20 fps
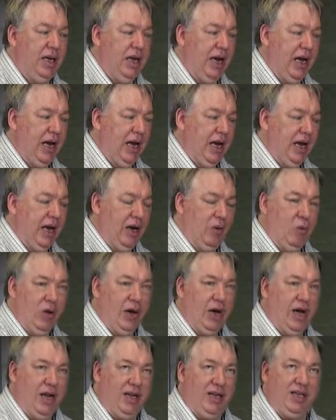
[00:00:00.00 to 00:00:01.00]
A
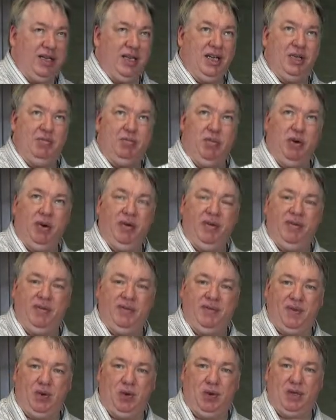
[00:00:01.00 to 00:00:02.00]
wire
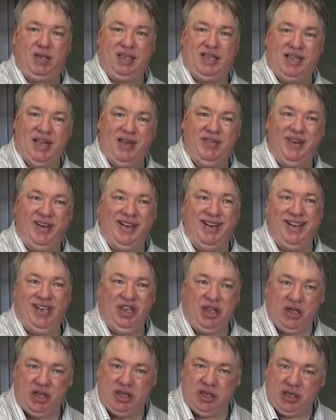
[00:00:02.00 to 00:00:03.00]
6.47
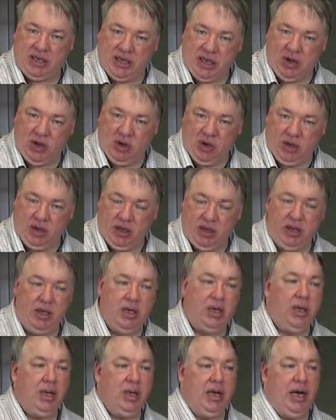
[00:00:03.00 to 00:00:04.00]
inches long
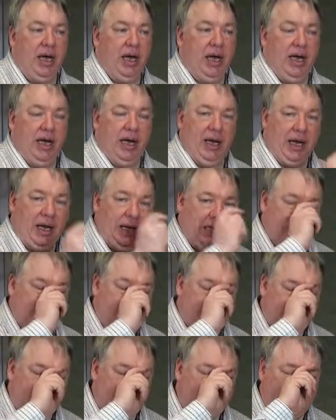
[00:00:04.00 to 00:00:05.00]

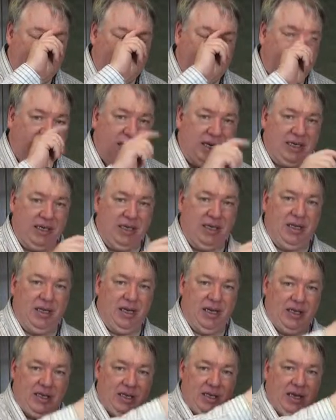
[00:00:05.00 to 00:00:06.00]
is
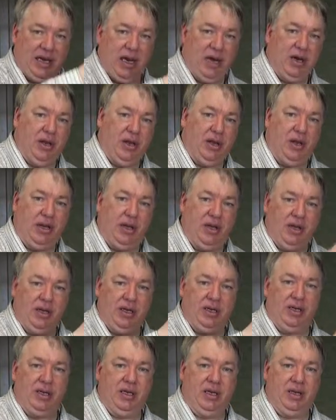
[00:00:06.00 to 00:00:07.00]
the length
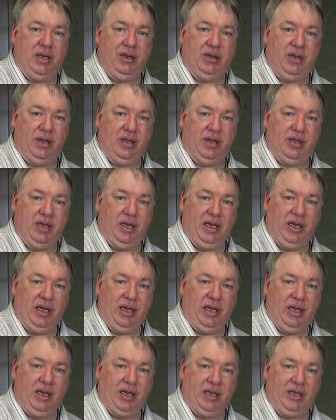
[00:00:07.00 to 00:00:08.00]
that
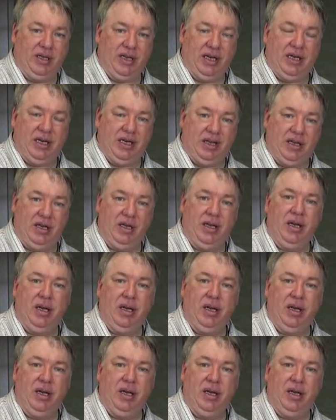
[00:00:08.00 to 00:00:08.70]
the signal